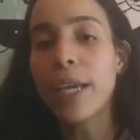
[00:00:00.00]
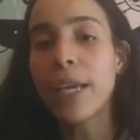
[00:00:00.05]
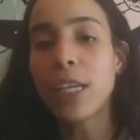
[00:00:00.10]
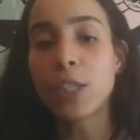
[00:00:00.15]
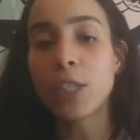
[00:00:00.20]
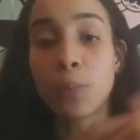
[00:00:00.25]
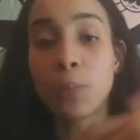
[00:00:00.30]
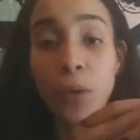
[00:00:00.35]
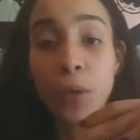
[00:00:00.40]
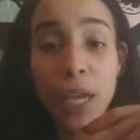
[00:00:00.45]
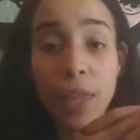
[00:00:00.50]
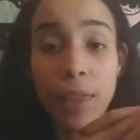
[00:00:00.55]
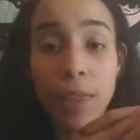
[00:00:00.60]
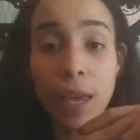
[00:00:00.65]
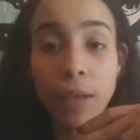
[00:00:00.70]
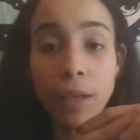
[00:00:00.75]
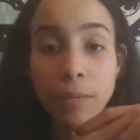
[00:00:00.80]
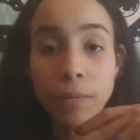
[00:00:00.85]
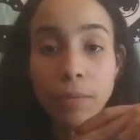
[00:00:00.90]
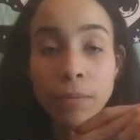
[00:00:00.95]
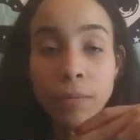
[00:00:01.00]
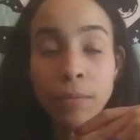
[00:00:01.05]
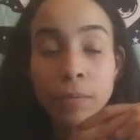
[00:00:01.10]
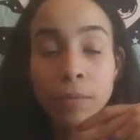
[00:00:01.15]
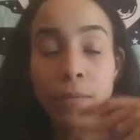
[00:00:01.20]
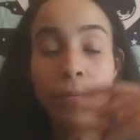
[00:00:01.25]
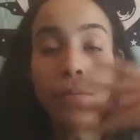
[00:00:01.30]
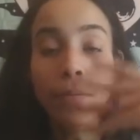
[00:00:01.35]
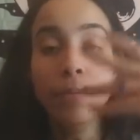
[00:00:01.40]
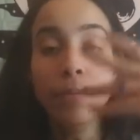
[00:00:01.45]
Because breathing
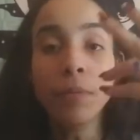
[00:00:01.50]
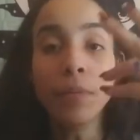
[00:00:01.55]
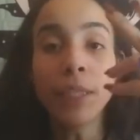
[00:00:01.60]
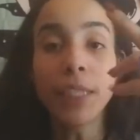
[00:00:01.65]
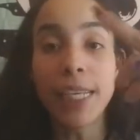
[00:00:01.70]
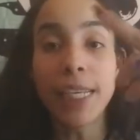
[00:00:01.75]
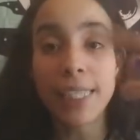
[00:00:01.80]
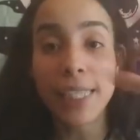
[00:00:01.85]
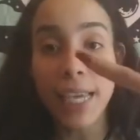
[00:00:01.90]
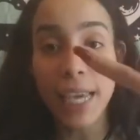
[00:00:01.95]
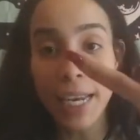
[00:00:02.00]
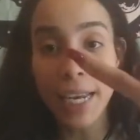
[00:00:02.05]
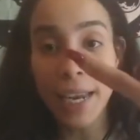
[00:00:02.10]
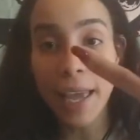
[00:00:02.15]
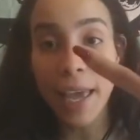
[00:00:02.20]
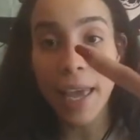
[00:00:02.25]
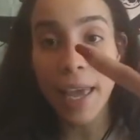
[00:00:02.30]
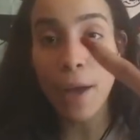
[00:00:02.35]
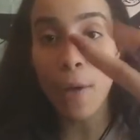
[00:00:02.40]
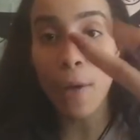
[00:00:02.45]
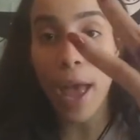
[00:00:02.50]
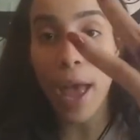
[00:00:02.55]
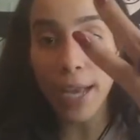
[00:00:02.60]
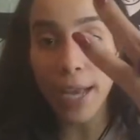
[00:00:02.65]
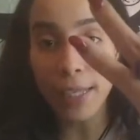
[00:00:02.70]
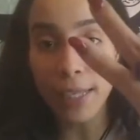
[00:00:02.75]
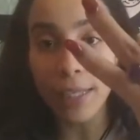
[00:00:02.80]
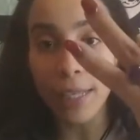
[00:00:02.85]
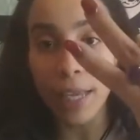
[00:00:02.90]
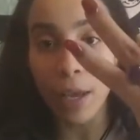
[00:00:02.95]
It's inhale,
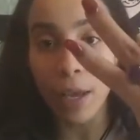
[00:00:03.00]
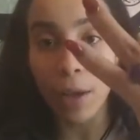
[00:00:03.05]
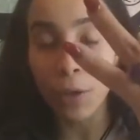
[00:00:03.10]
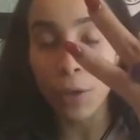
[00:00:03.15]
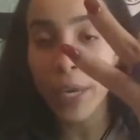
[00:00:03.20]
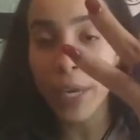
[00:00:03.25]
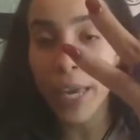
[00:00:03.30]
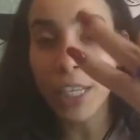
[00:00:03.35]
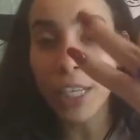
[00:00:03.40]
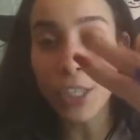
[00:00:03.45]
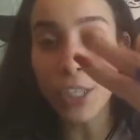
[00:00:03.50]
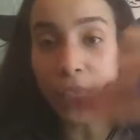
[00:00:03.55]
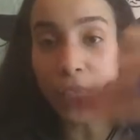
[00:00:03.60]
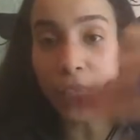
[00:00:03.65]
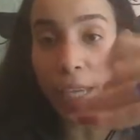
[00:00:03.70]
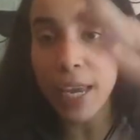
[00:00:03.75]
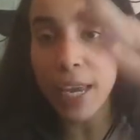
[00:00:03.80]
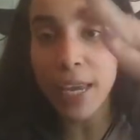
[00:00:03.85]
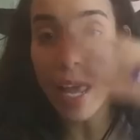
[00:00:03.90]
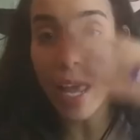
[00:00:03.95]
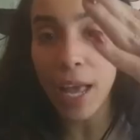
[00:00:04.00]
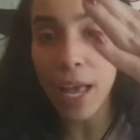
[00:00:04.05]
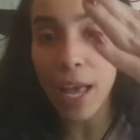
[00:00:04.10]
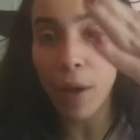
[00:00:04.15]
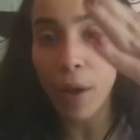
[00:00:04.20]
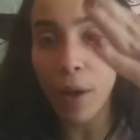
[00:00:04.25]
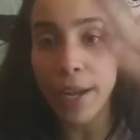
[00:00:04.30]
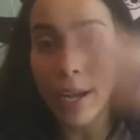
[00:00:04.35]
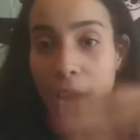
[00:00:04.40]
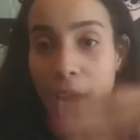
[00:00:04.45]
exhale. You can't just
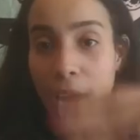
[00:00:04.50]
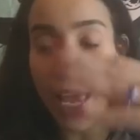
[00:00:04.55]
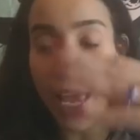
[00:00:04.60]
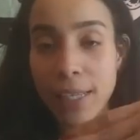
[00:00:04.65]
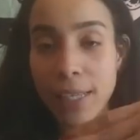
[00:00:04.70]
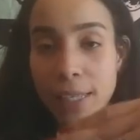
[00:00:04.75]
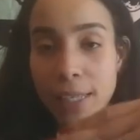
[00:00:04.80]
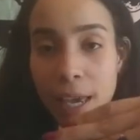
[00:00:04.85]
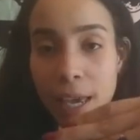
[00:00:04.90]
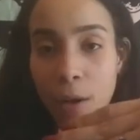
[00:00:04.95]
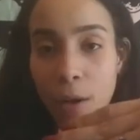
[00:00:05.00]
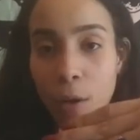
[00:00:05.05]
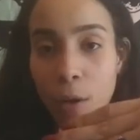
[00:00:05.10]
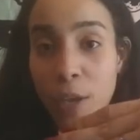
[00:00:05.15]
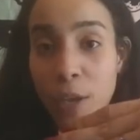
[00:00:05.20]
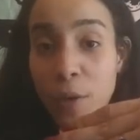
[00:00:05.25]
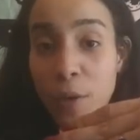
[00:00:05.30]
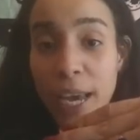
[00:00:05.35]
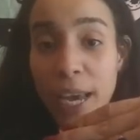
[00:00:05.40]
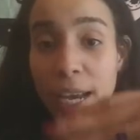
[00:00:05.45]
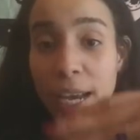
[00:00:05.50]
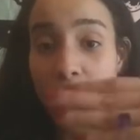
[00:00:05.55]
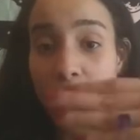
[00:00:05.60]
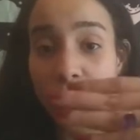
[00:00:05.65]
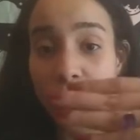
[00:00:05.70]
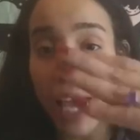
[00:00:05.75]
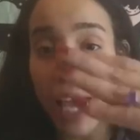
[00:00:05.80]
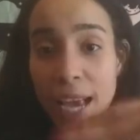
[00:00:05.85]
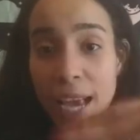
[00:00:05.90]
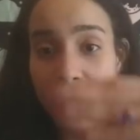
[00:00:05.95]
inhale and not exhale, and you cannot
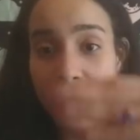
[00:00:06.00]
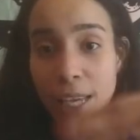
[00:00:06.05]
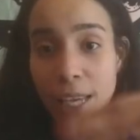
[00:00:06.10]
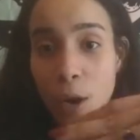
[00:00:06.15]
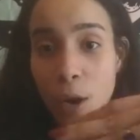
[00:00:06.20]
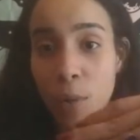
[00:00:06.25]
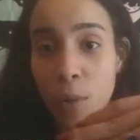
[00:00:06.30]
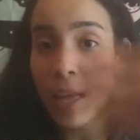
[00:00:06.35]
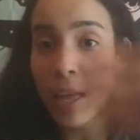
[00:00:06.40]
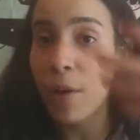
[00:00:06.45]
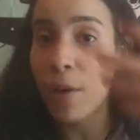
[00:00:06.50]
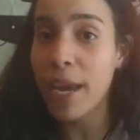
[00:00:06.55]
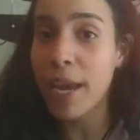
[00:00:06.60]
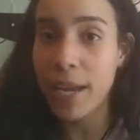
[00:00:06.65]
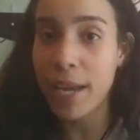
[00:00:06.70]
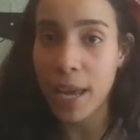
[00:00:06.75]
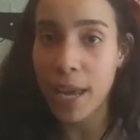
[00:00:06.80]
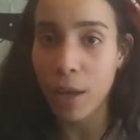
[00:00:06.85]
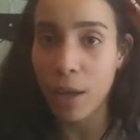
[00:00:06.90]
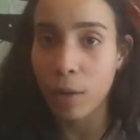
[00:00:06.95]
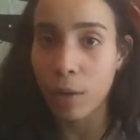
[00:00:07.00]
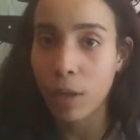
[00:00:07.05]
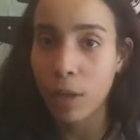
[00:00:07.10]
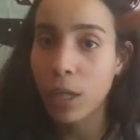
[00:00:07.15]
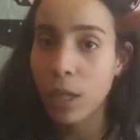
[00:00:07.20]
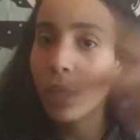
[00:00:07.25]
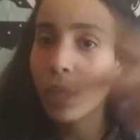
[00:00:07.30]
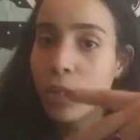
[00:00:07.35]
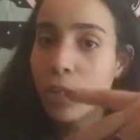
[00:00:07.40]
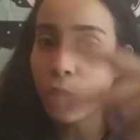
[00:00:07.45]
just exhale without inhale.
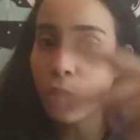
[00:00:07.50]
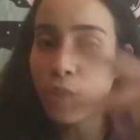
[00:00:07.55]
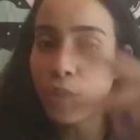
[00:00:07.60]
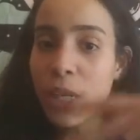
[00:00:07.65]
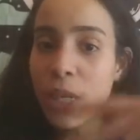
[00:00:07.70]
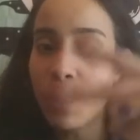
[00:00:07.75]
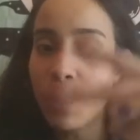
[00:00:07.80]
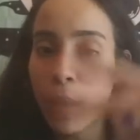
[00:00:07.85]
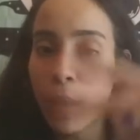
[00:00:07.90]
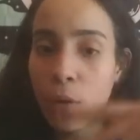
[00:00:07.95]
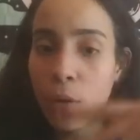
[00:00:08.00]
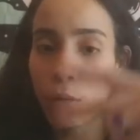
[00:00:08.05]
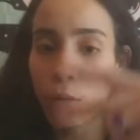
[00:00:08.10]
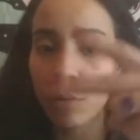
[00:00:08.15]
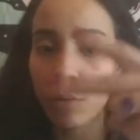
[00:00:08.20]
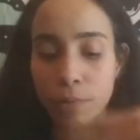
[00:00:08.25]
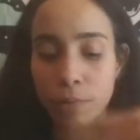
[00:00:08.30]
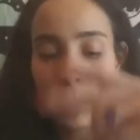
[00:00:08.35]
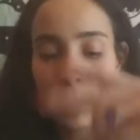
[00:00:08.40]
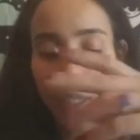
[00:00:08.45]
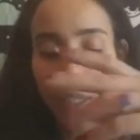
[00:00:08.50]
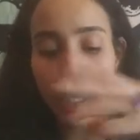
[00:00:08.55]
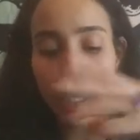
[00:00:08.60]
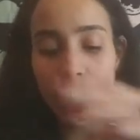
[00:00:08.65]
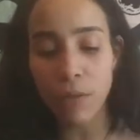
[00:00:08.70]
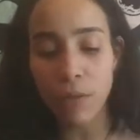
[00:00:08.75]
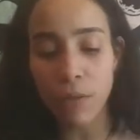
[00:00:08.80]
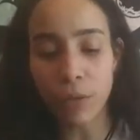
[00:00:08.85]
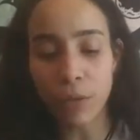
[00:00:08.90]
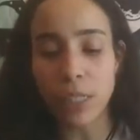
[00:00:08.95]
So you need both.
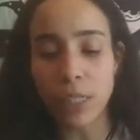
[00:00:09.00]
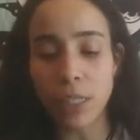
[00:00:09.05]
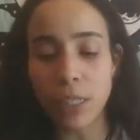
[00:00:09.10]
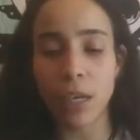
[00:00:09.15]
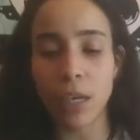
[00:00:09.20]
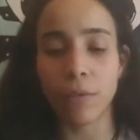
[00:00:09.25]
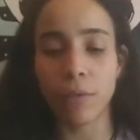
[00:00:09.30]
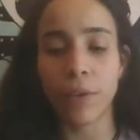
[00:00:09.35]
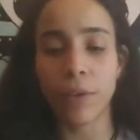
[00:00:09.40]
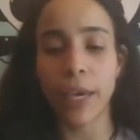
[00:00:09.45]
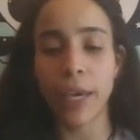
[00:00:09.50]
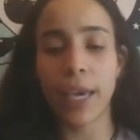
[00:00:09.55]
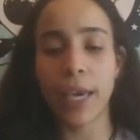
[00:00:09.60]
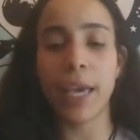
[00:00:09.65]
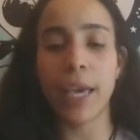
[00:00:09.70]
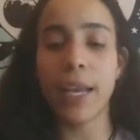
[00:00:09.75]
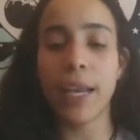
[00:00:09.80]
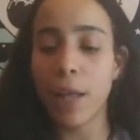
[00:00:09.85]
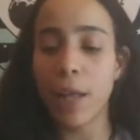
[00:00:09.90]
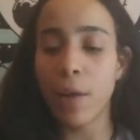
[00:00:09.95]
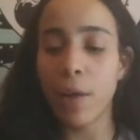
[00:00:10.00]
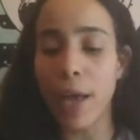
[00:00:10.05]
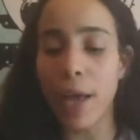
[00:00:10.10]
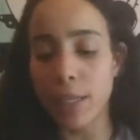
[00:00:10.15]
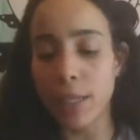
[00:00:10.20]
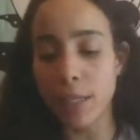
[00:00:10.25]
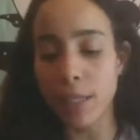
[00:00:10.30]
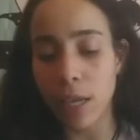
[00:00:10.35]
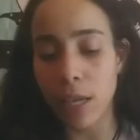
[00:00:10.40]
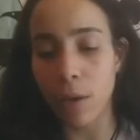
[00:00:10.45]
Give and receive. Inhale,
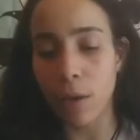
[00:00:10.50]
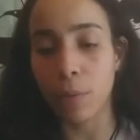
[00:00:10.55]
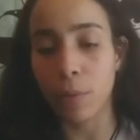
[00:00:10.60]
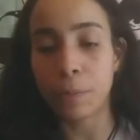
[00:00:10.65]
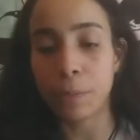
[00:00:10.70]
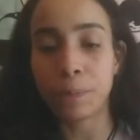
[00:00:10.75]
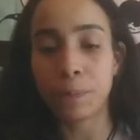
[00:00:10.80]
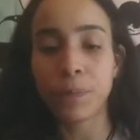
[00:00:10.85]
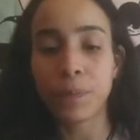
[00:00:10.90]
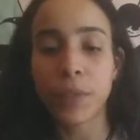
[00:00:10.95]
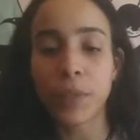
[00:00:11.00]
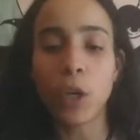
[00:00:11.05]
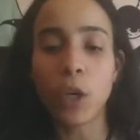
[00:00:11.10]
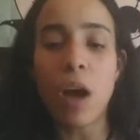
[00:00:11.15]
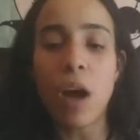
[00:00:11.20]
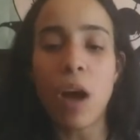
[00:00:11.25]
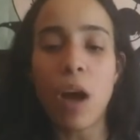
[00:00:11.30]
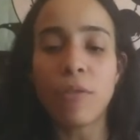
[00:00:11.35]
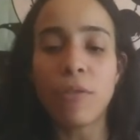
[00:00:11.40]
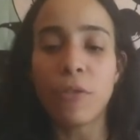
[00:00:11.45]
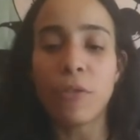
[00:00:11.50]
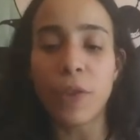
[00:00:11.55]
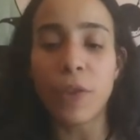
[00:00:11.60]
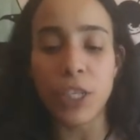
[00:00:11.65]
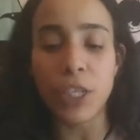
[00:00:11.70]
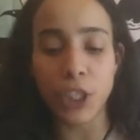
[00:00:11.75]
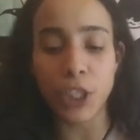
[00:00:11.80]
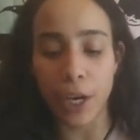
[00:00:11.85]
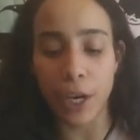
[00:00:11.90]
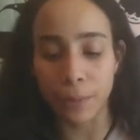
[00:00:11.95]
exhale. Go out for
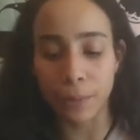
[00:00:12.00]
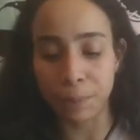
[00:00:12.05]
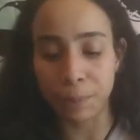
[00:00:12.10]
fresh air.